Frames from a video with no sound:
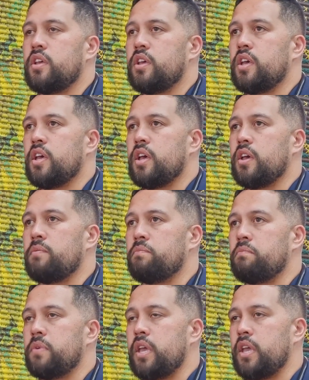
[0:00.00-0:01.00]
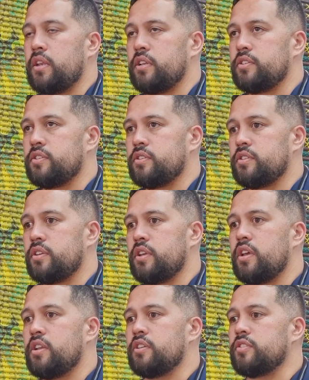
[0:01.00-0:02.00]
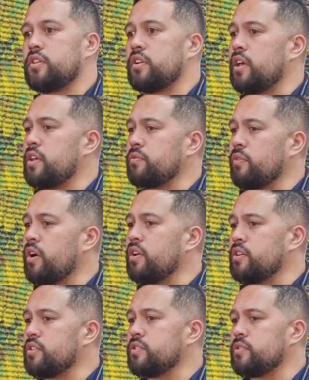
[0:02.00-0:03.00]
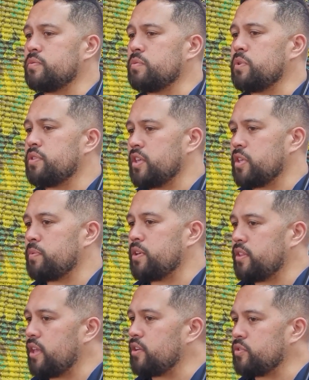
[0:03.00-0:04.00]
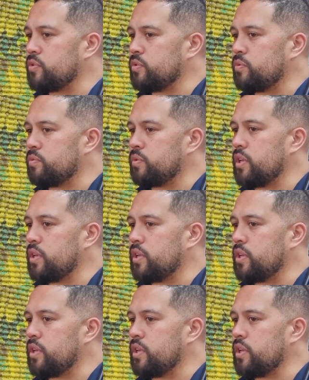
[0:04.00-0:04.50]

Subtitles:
and it's an arthritis. When we think about the actual